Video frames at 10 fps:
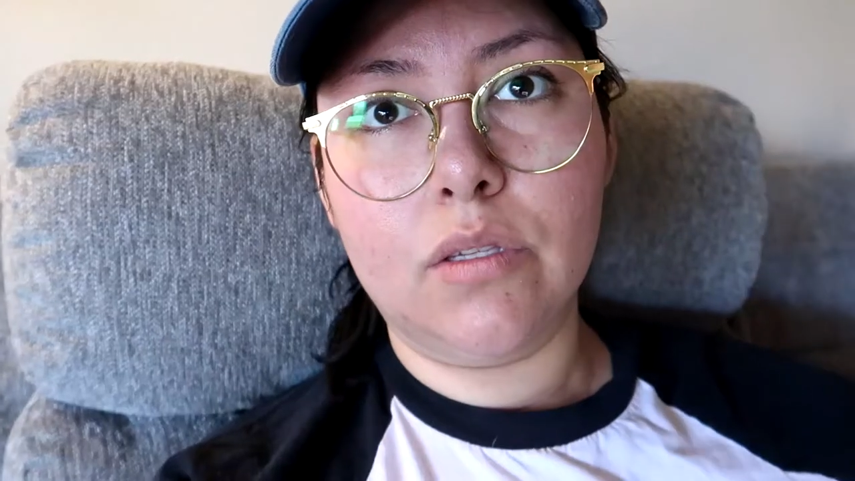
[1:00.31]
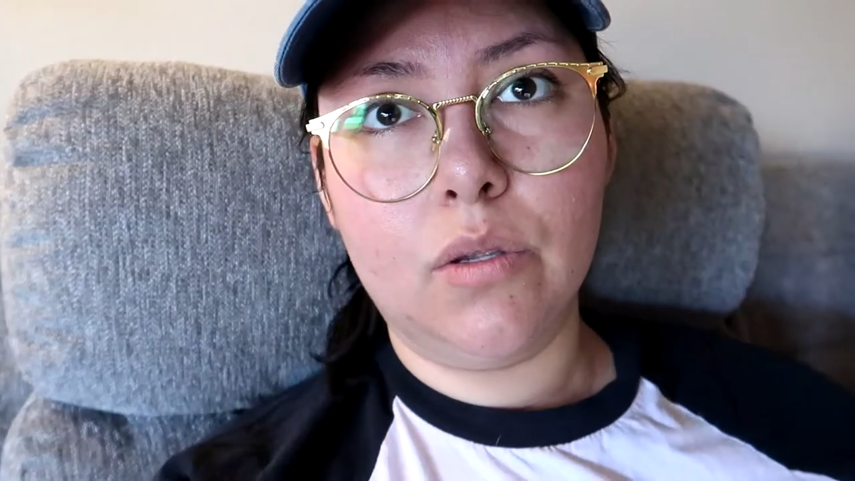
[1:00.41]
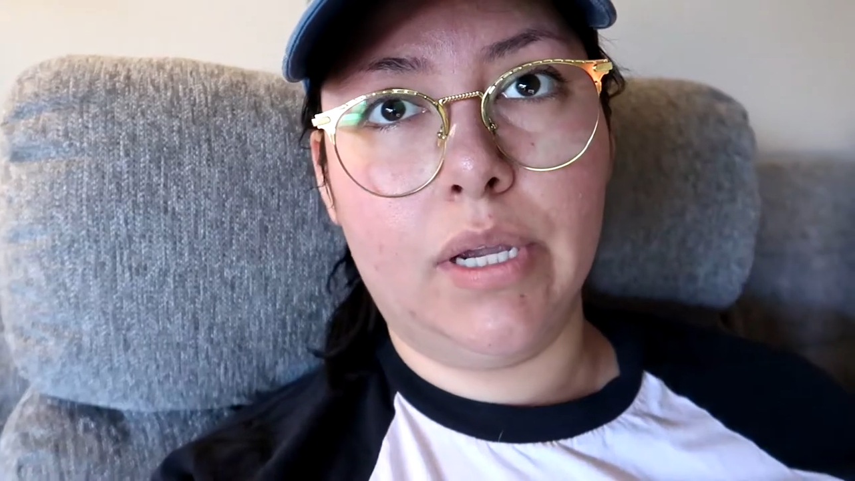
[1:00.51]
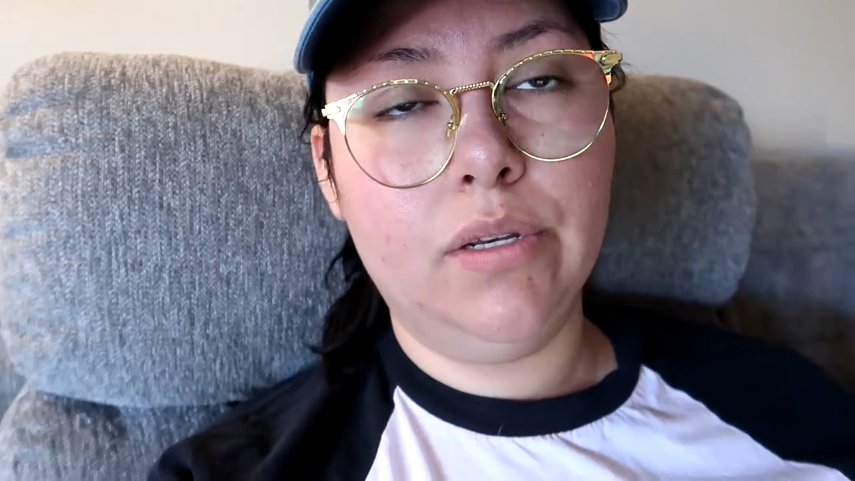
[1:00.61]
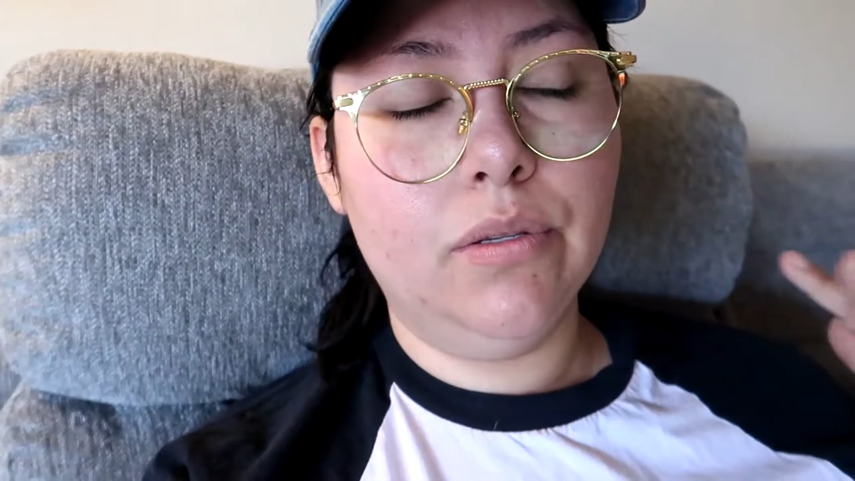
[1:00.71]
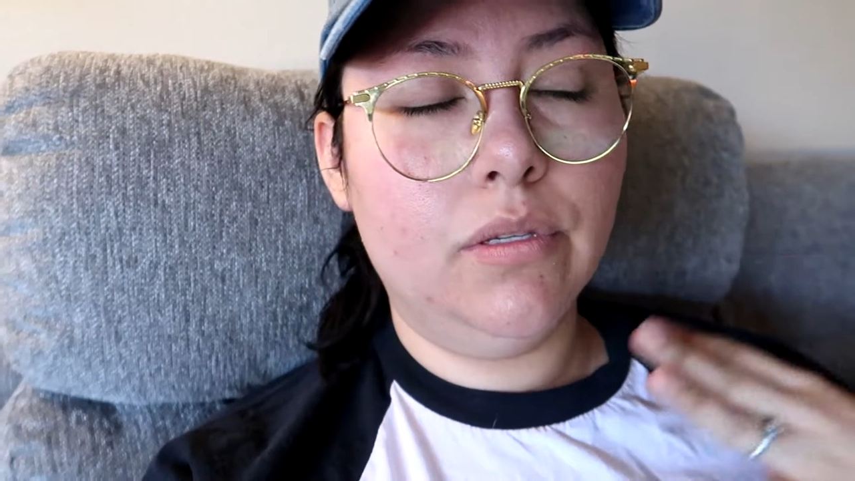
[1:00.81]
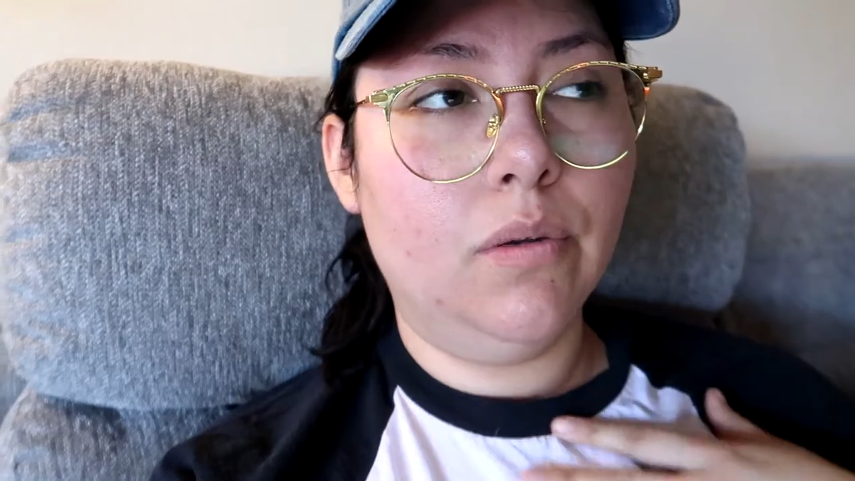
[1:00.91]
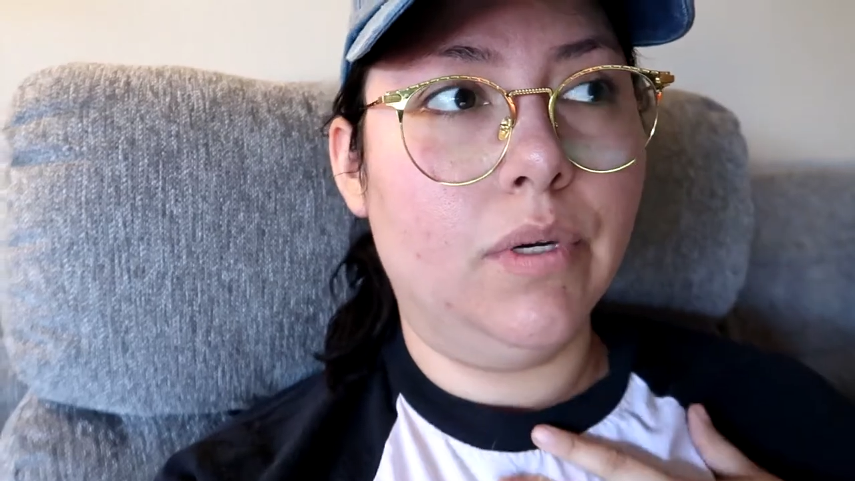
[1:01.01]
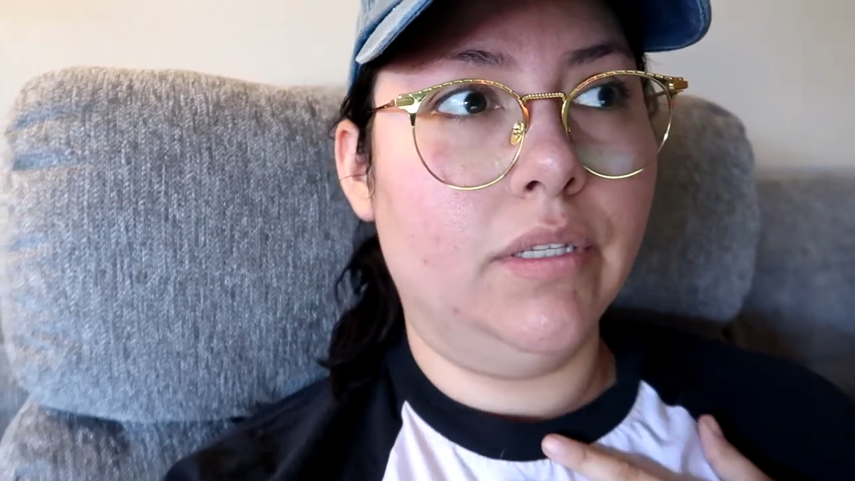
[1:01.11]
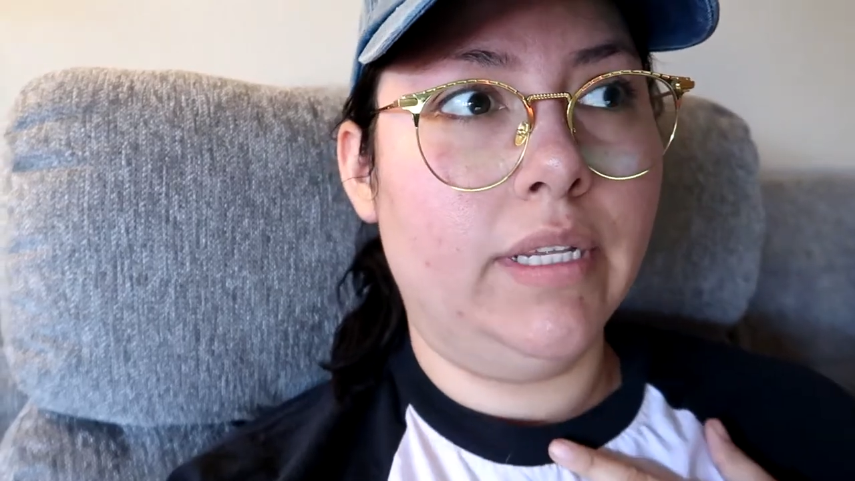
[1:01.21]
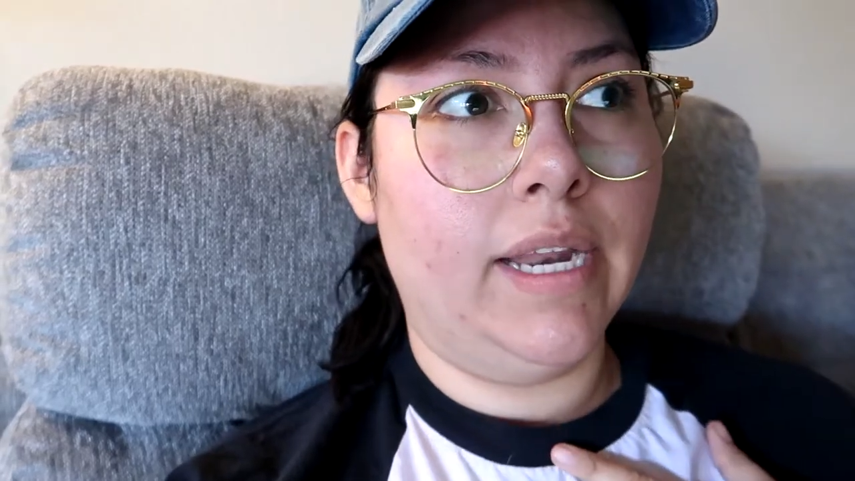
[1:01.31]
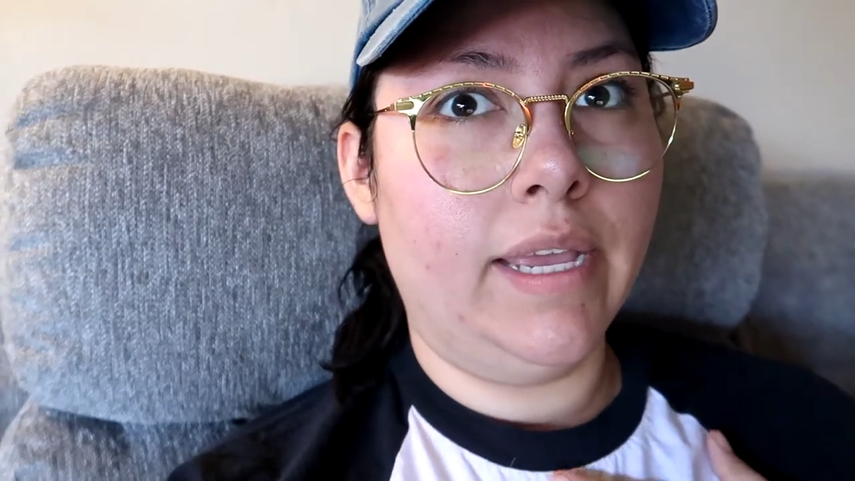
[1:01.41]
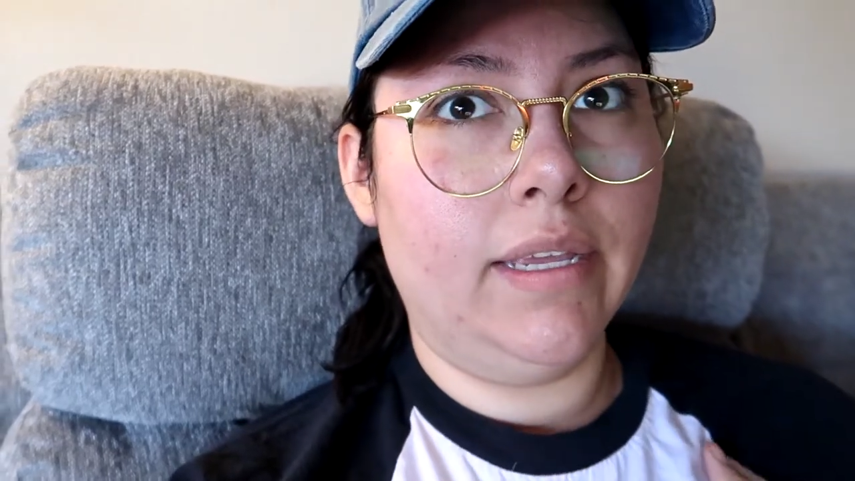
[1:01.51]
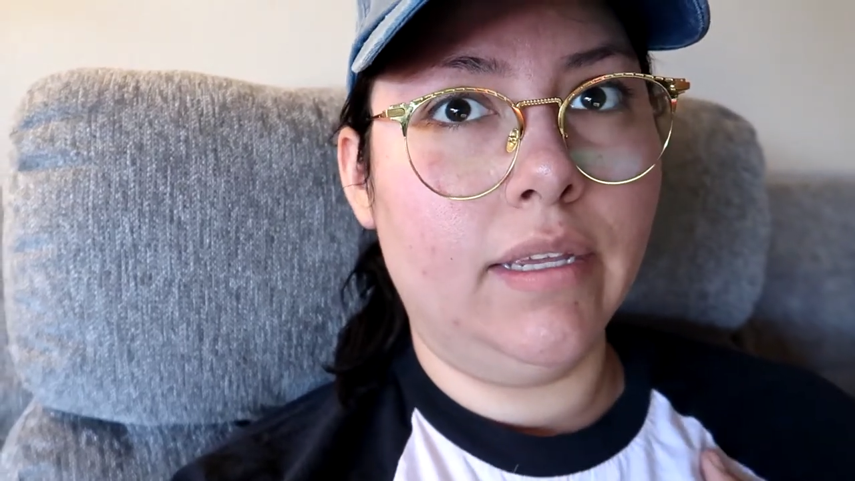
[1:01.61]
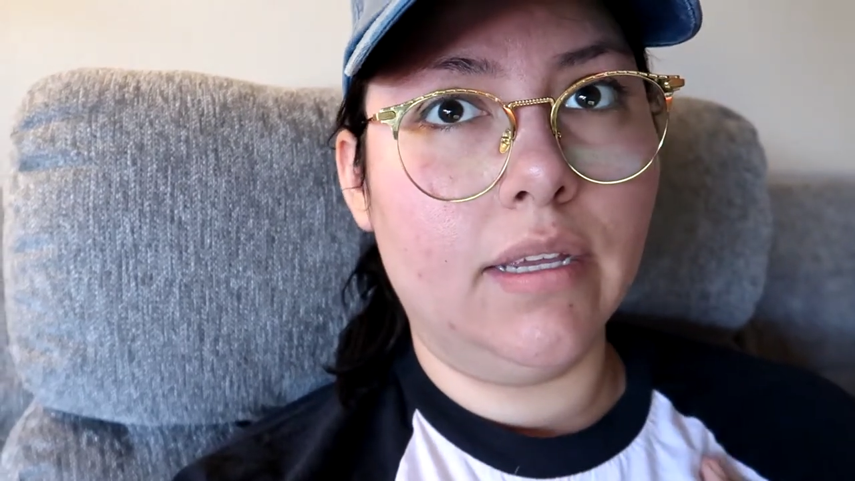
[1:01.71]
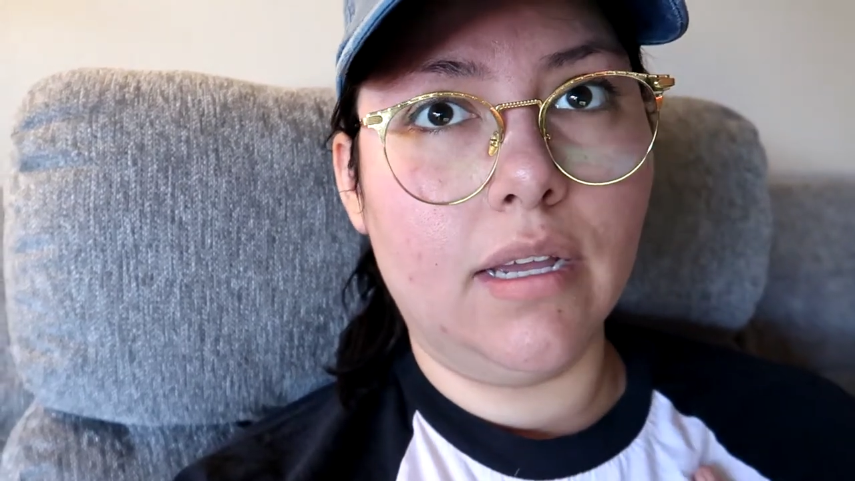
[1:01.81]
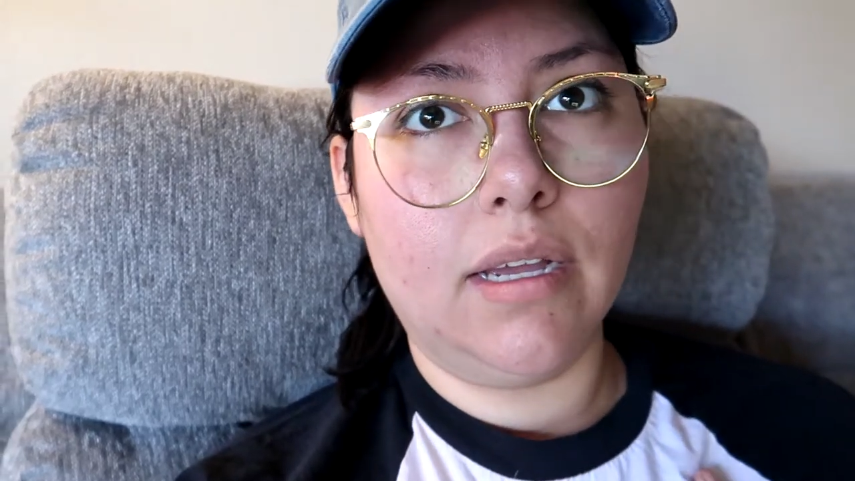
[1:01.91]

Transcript: so I do still work today.